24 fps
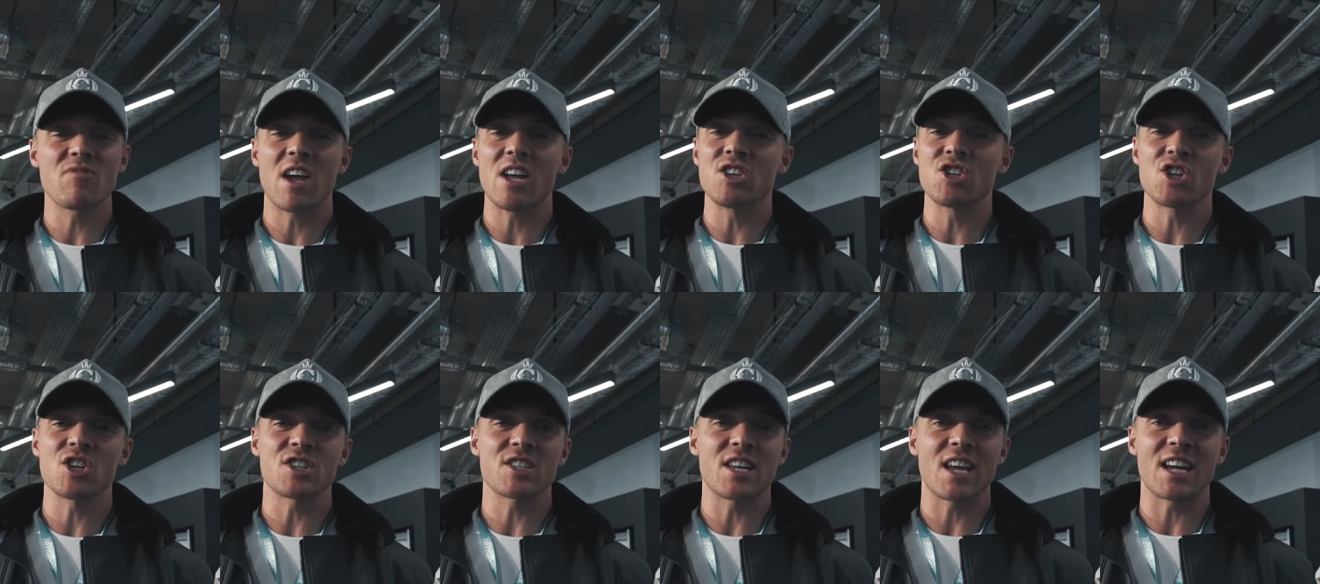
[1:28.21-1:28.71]

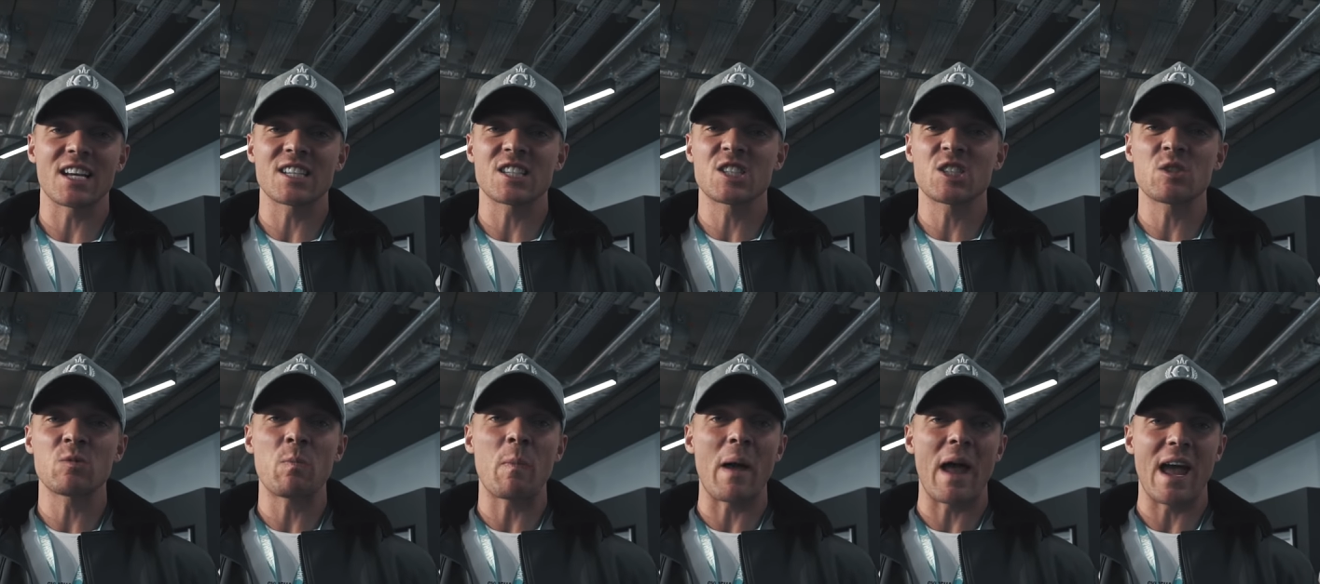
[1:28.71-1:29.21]
and just
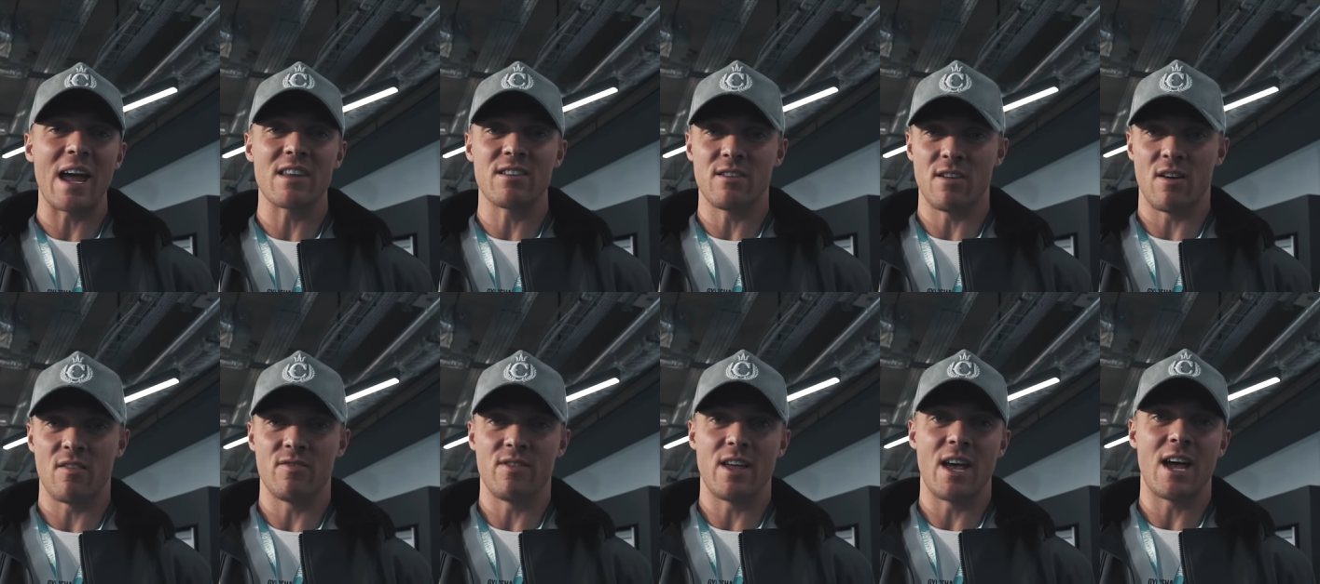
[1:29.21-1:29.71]

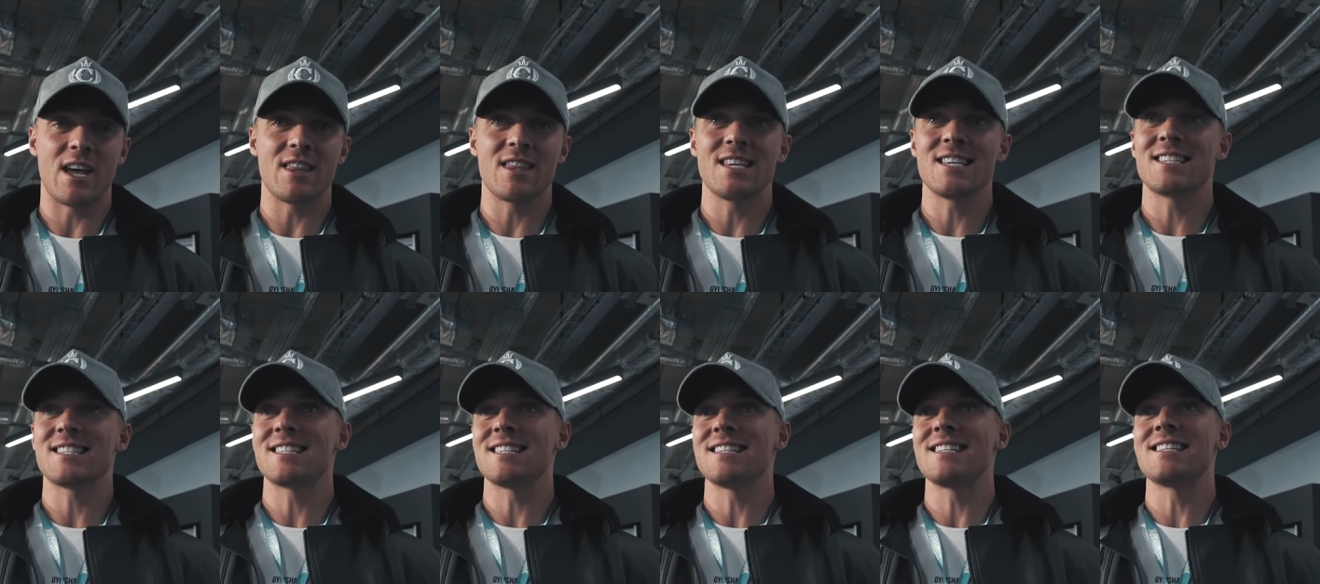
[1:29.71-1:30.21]
expand on that.
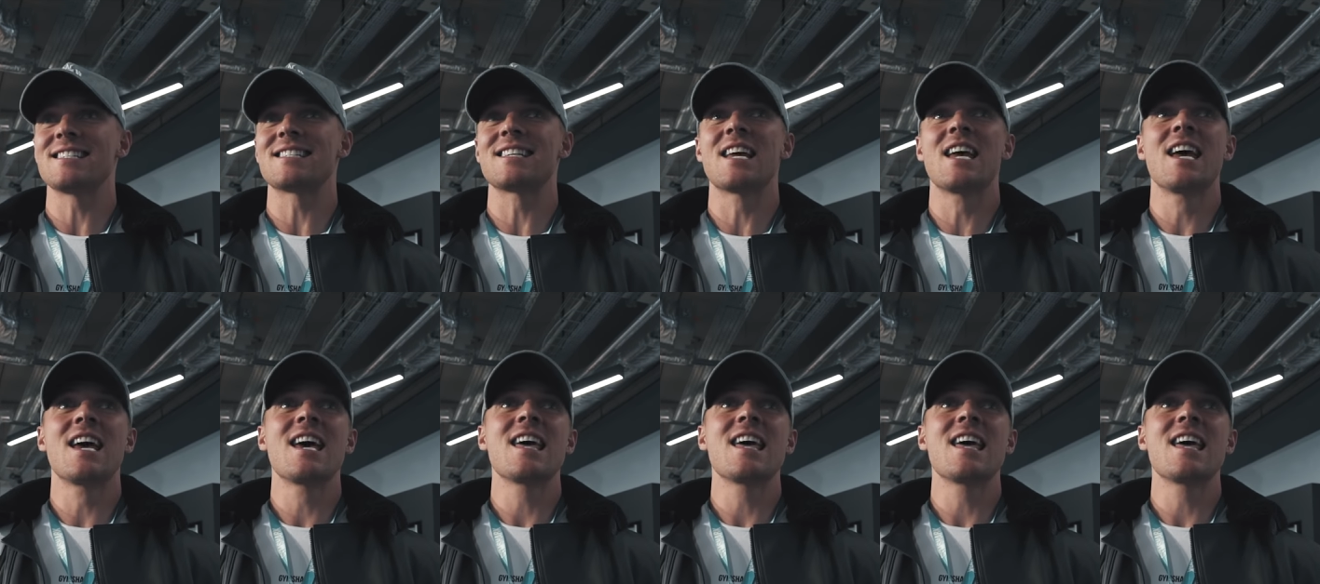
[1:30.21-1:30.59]
This is